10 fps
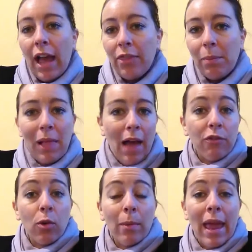out the
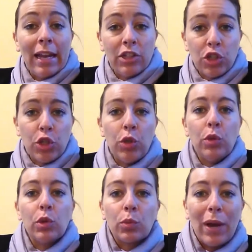platform and it's to
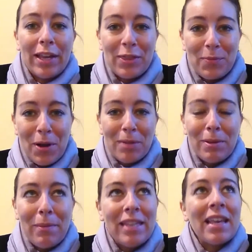your right. The
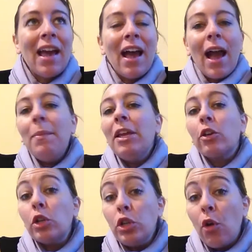problem is, I'm here in